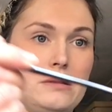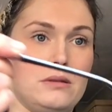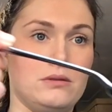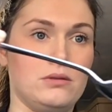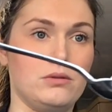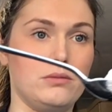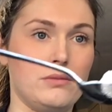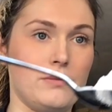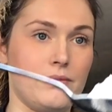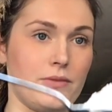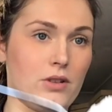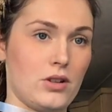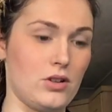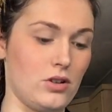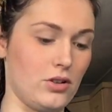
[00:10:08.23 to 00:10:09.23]
Oh,
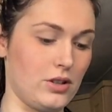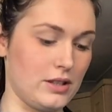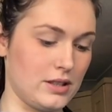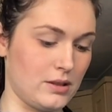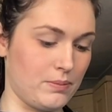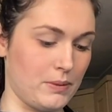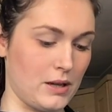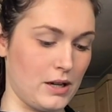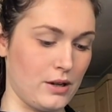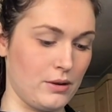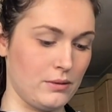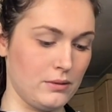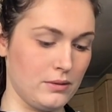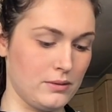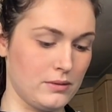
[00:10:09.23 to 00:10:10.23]
another
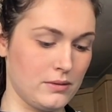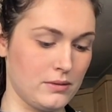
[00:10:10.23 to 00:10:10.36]
spoon.